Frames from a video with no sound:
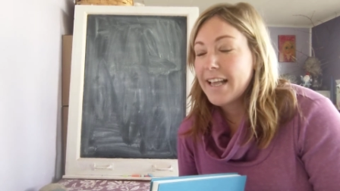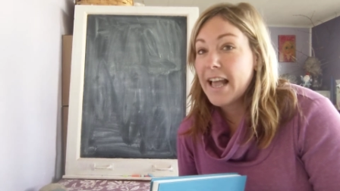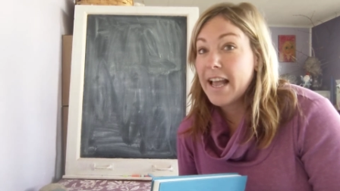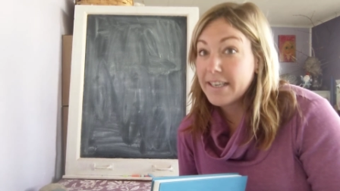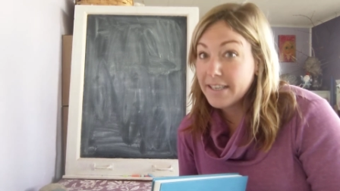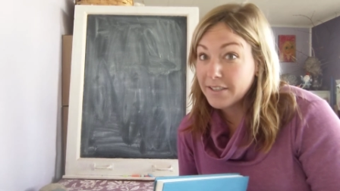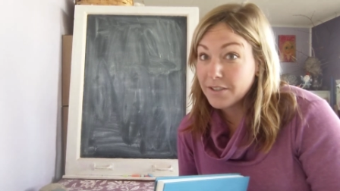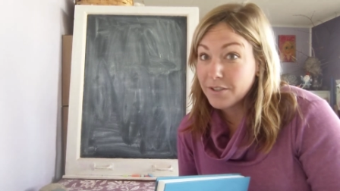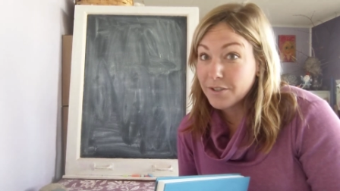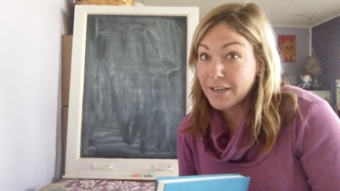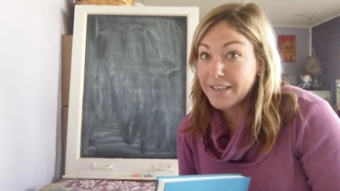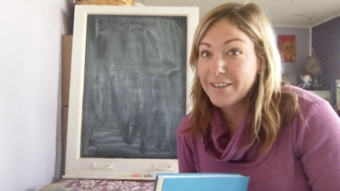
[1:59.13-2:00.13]
and
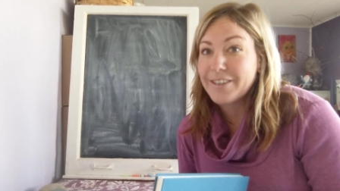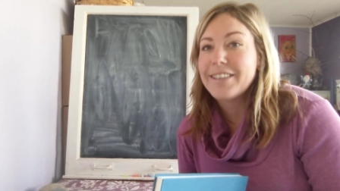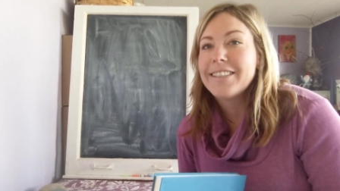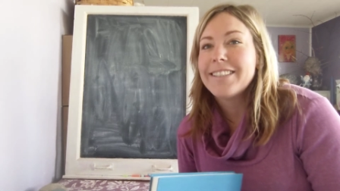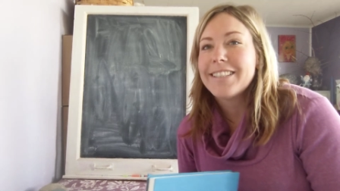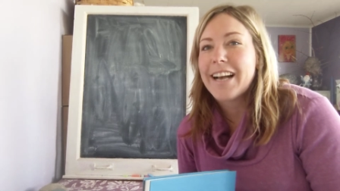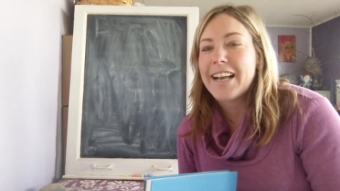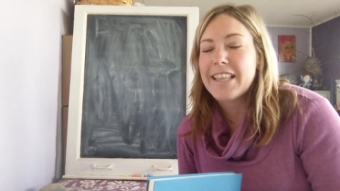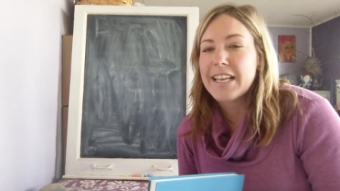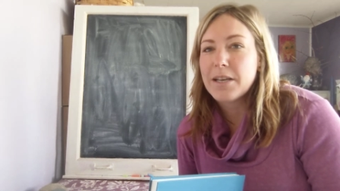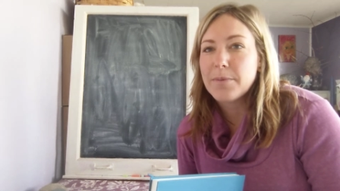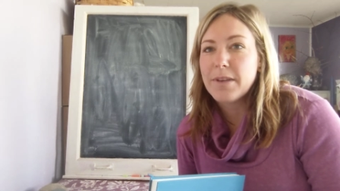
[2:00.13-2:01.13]
illustrator, I
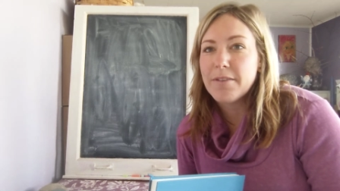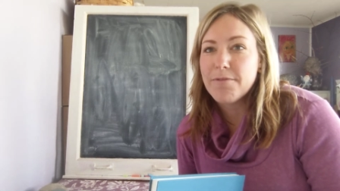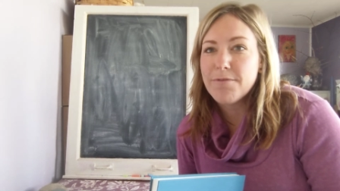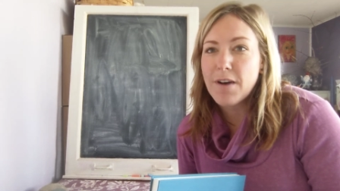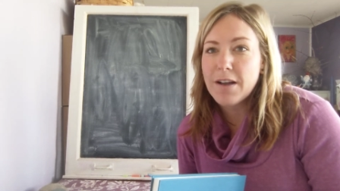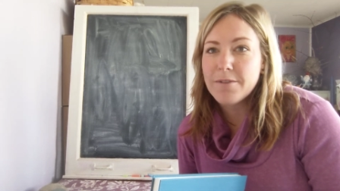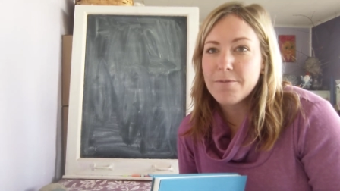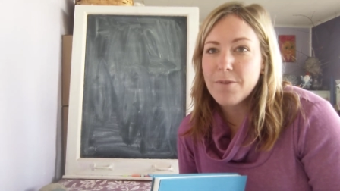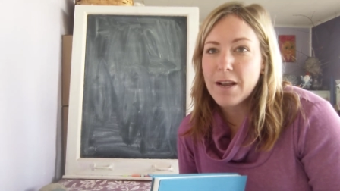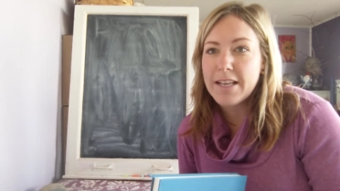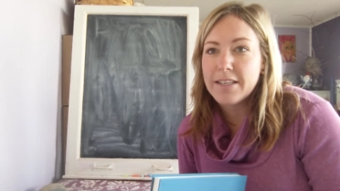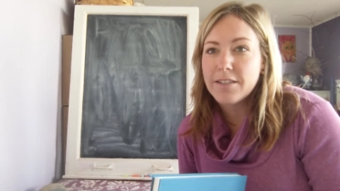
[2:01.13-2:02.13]
think it'll be a fun
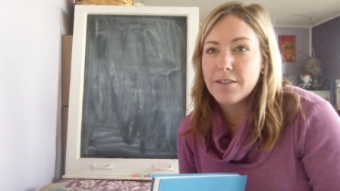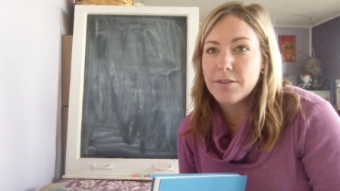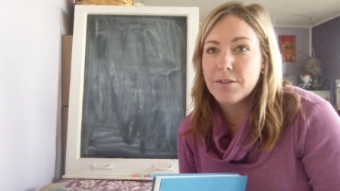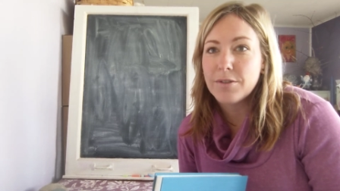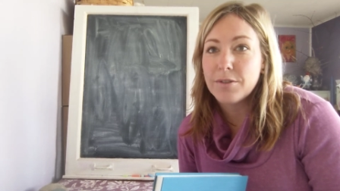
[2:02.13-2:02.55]
way to